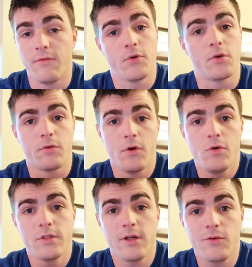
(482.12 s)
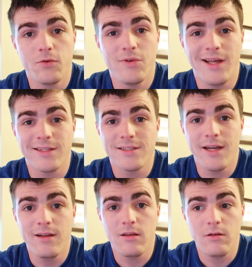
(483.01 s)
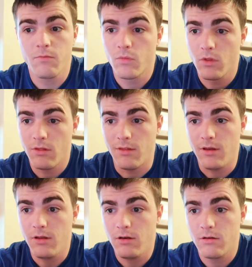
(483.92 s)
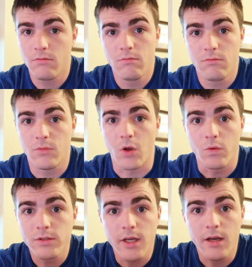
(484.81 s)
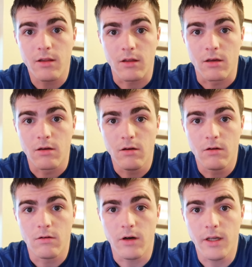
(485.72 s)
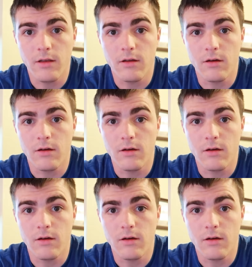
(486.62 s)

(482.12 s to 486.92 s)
if your recruiter tells you not to say anything, then don't say anything, right?